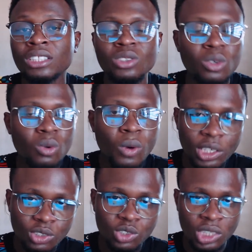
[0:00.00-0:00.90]
So why
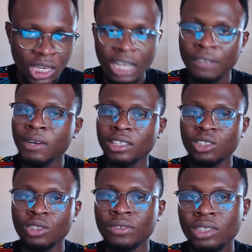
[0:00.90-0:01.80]
don't you take advantage
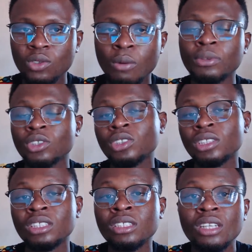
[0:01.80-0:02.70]
of this
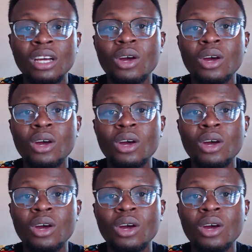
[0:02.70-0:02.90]
opportunity